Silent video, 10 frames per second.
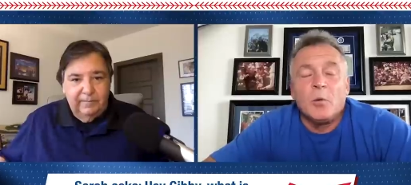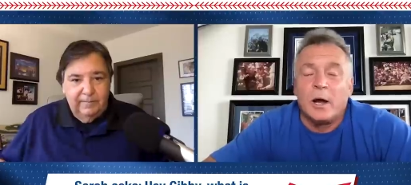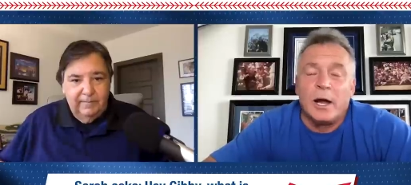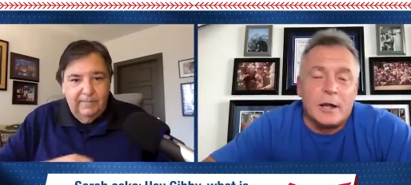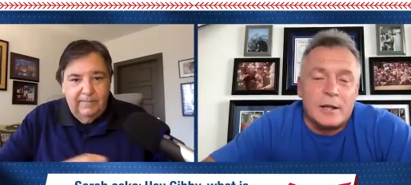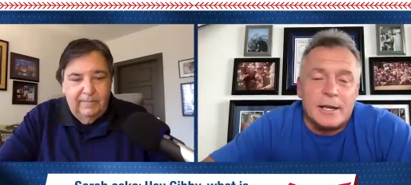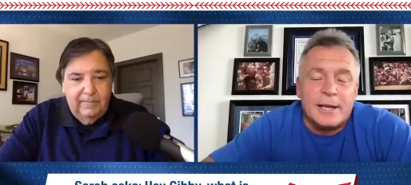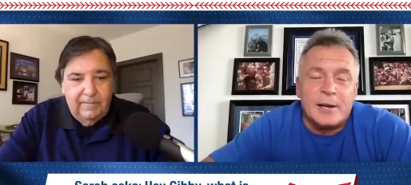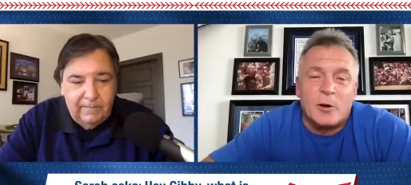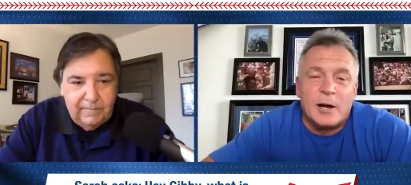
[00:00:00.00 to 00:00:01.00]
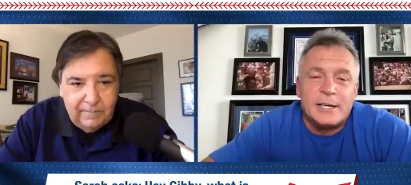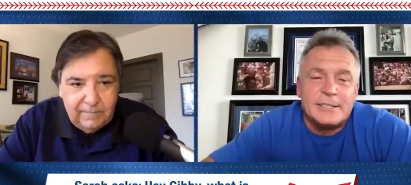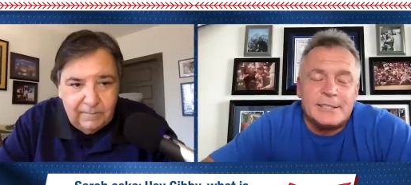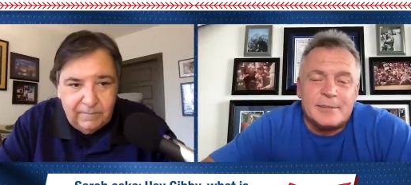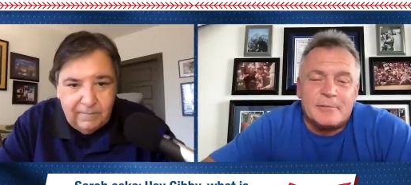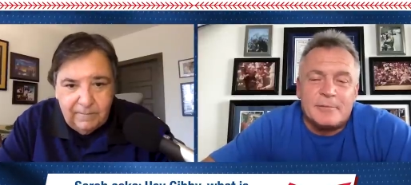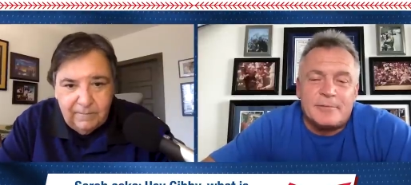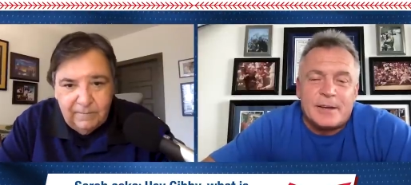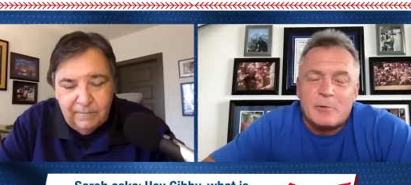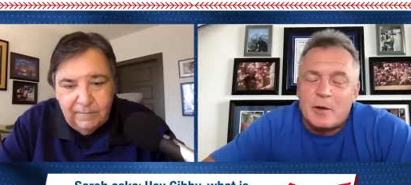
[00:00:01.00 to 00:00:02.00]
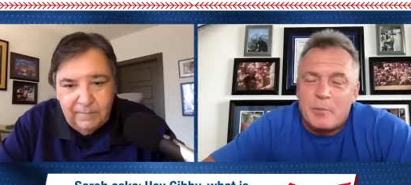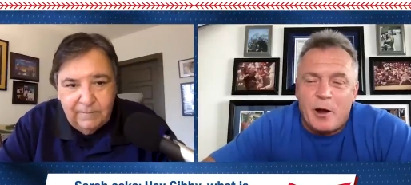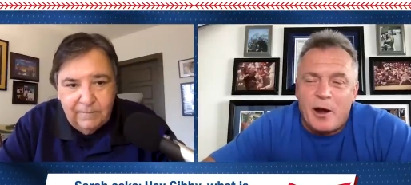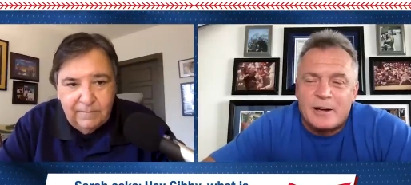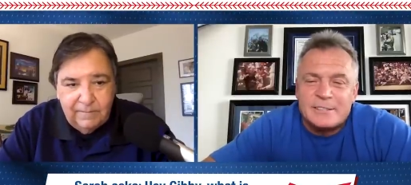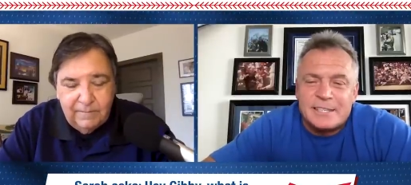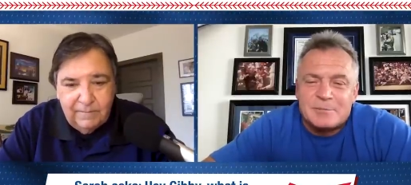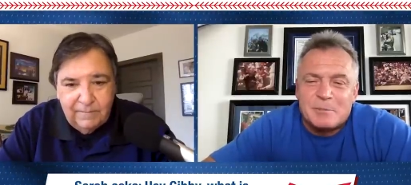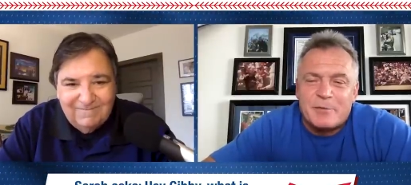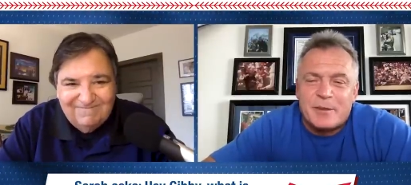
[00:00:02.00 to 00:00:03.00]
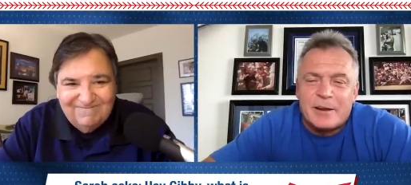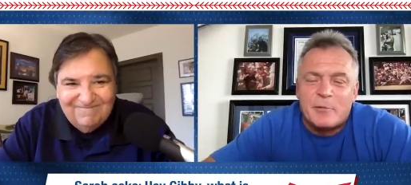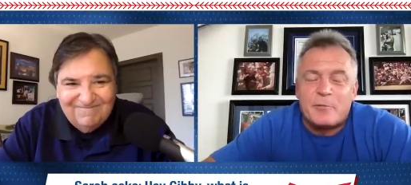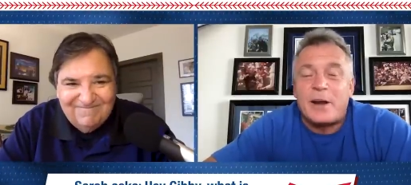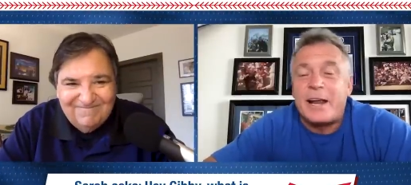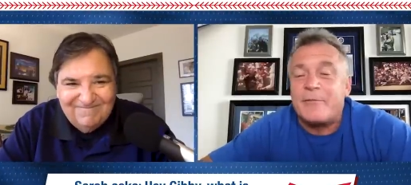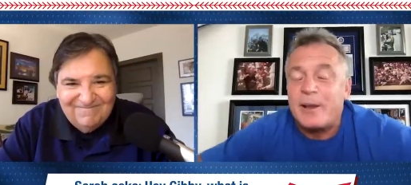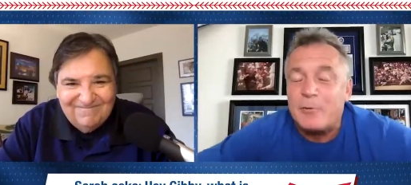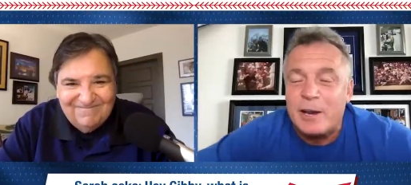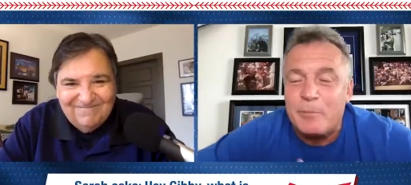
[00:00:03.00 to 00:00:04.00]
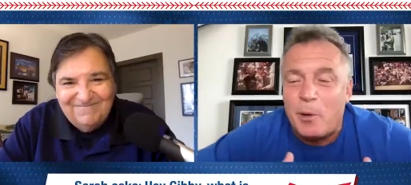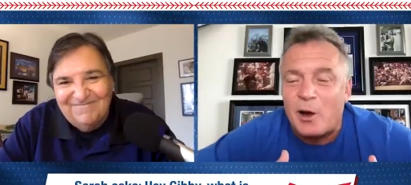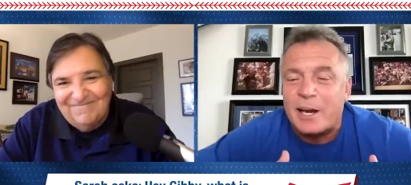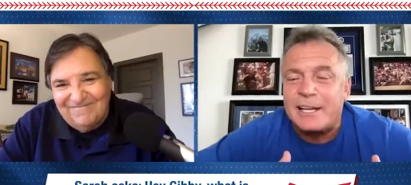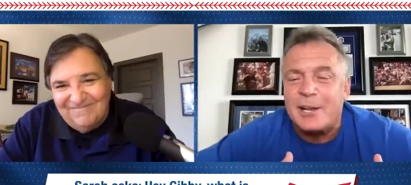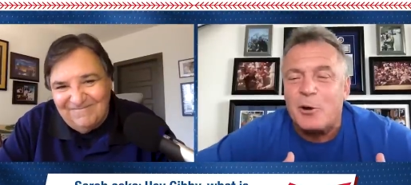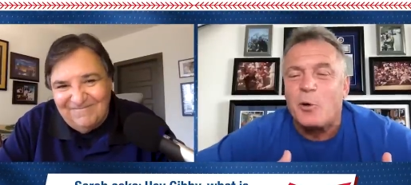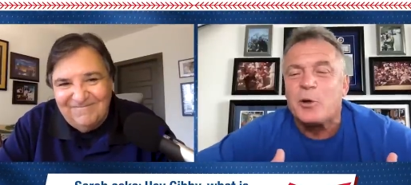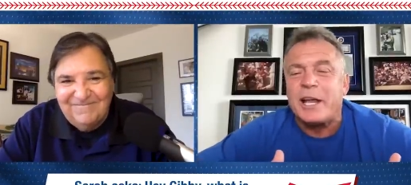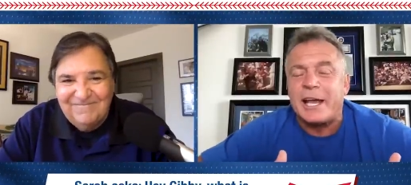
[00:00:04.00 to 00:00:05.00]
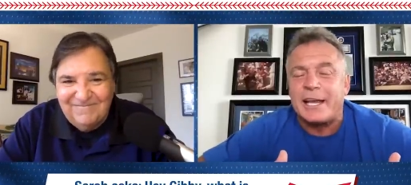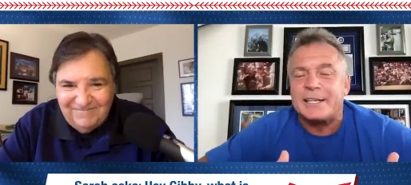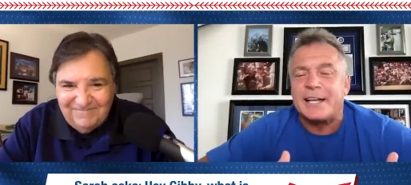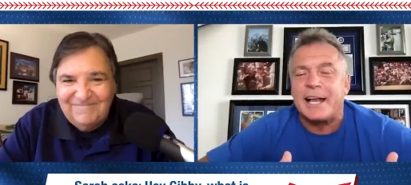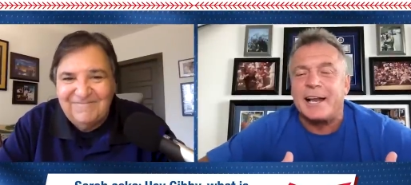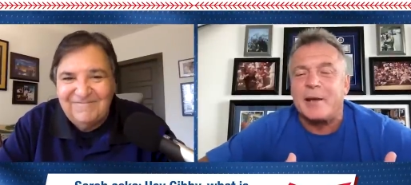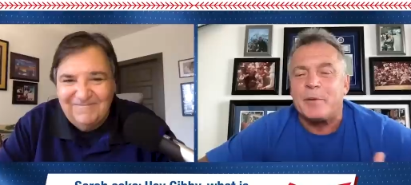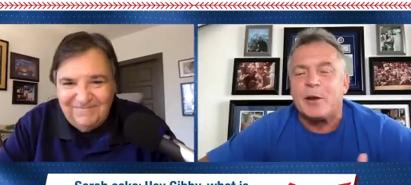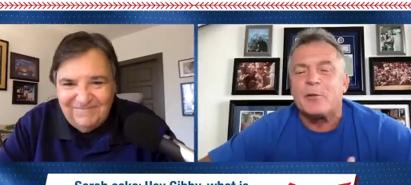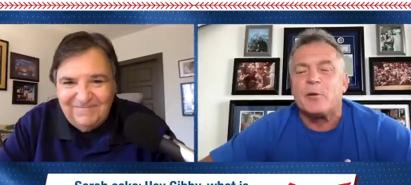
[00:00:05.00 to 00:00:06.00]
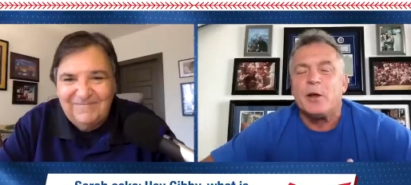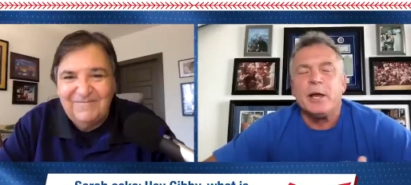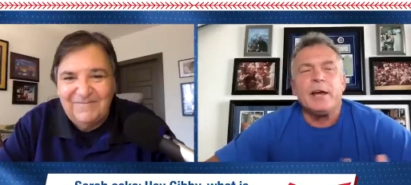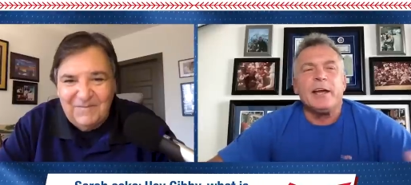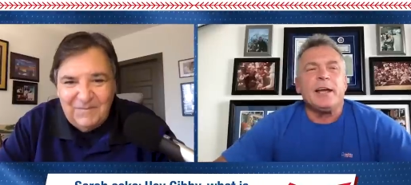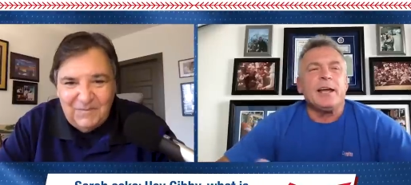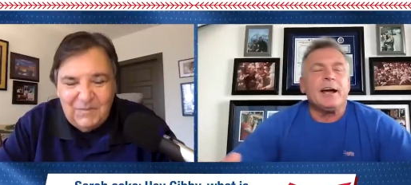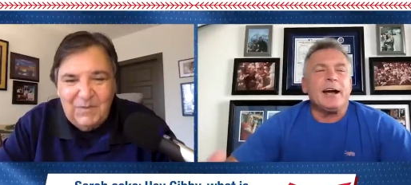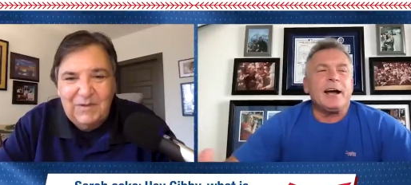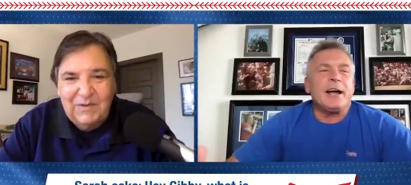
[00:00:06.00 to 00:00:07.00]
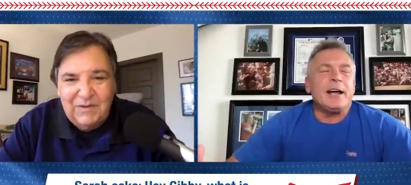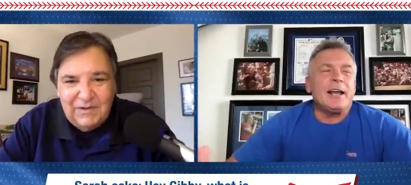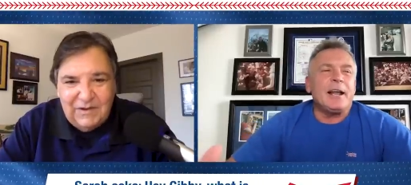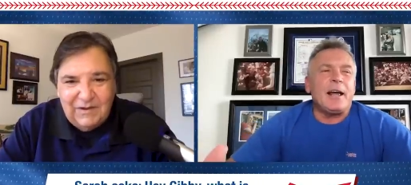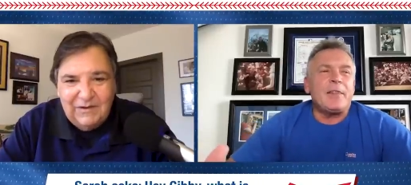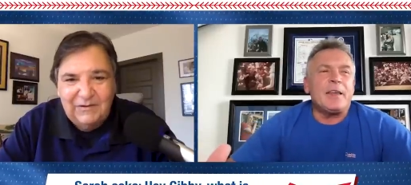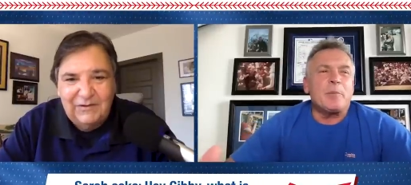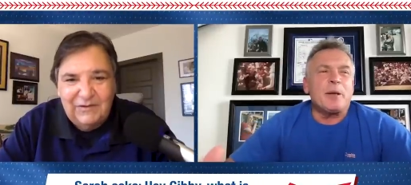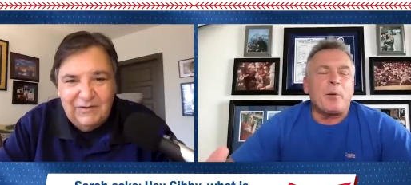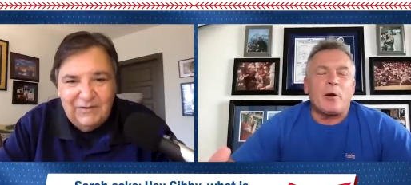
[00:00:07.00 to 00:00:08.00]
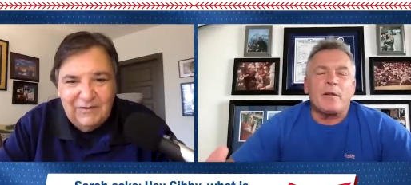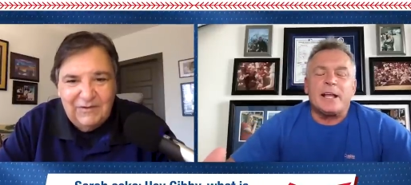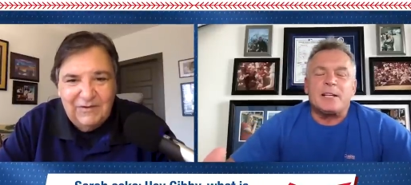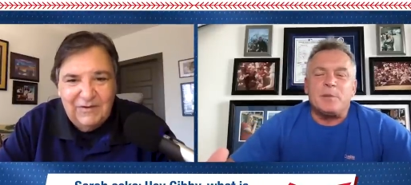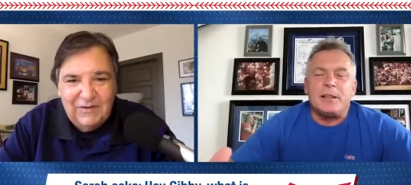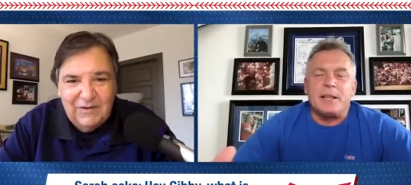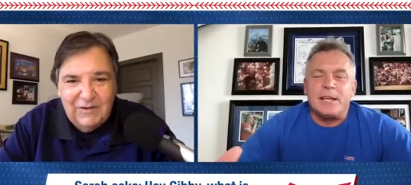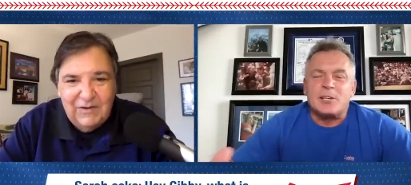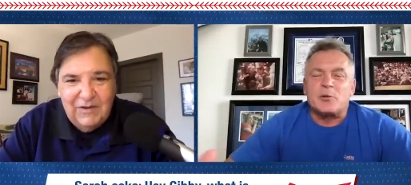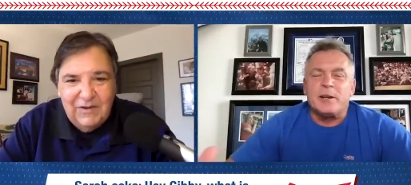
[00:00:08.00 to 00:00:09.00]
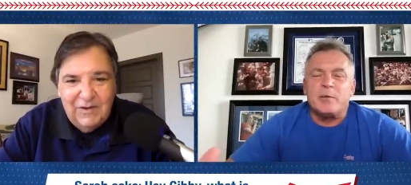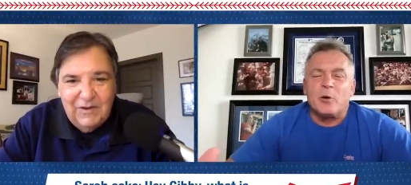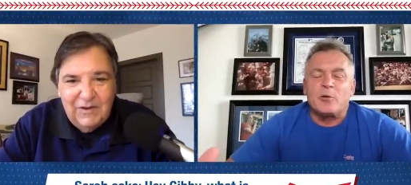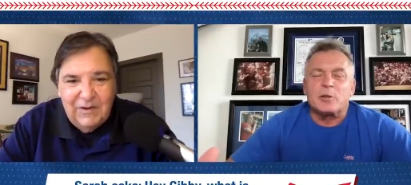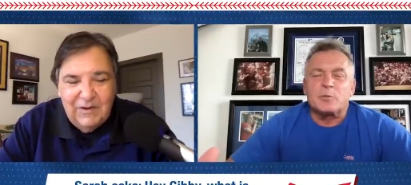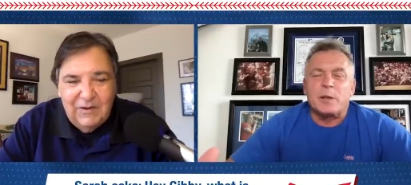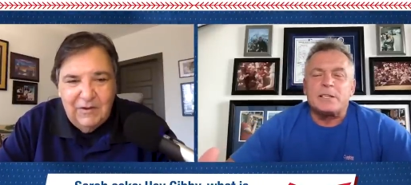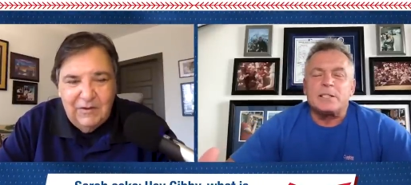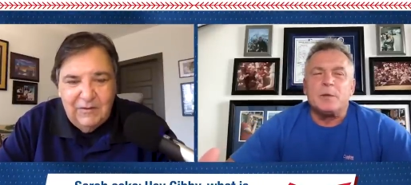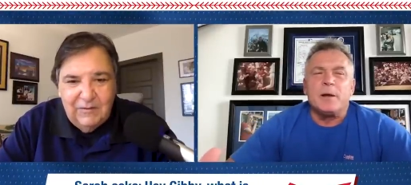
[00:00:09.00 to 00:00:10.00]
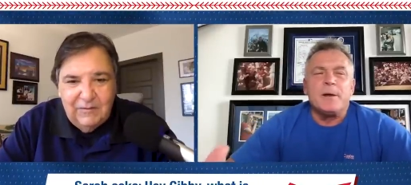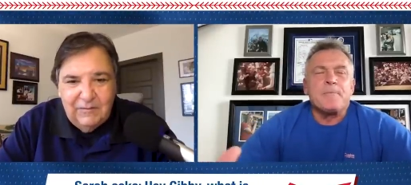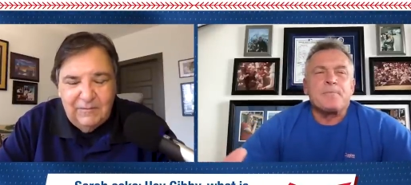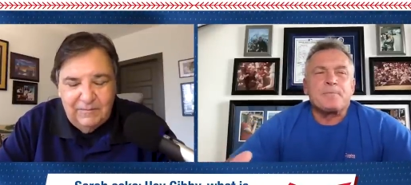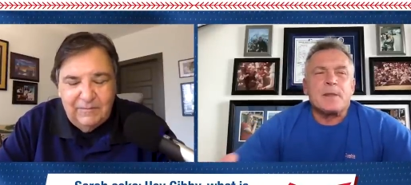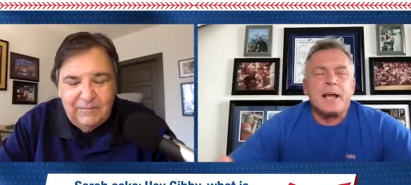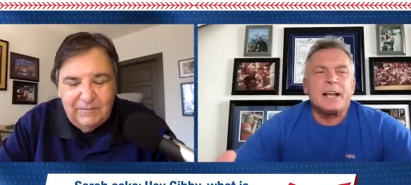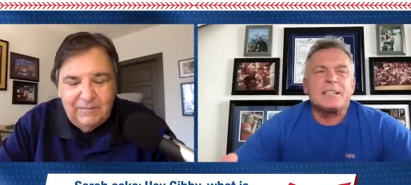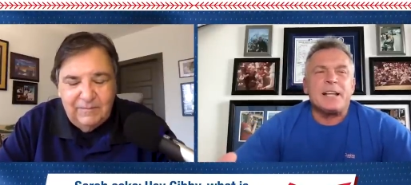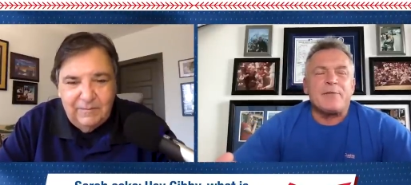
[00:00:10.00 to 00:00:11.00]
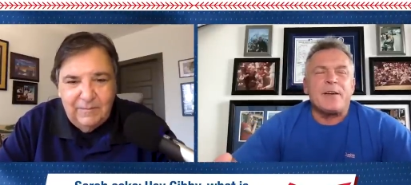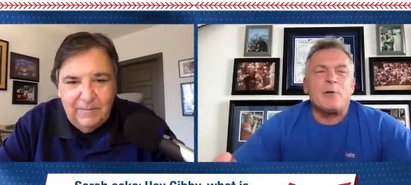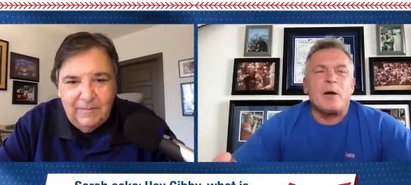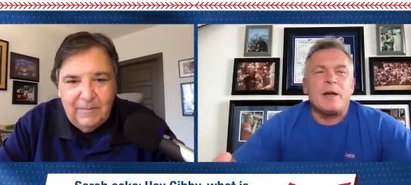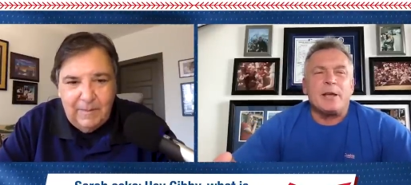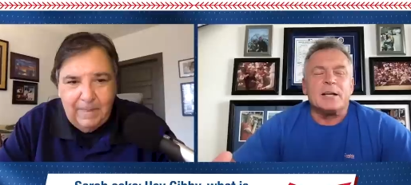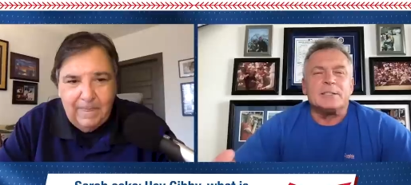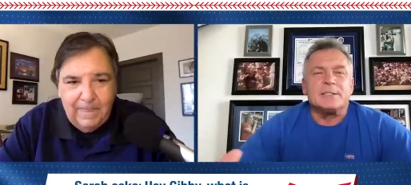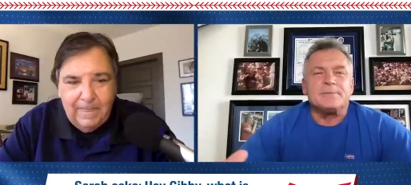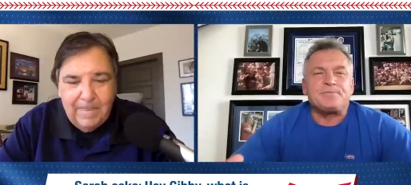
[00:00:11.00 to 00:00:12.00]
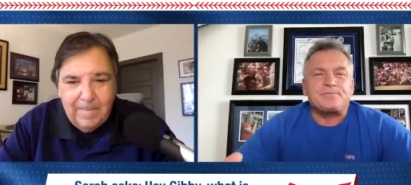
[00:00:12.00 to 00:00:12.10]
Speaker 1: Well, you know what? Fenway Park, that's my favorite. Frank, Fenway Park in the old Yankee Stadium, you know. The, yes. And I, I think a big part of that is the history of both those places. But I got to say Fenway because,